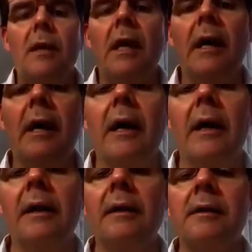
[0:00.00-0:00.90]

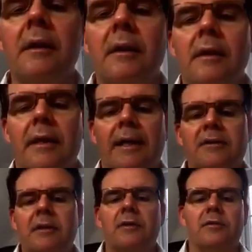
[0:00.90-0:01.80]
And that's
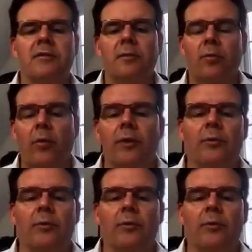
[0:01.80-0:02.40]
an interesting point.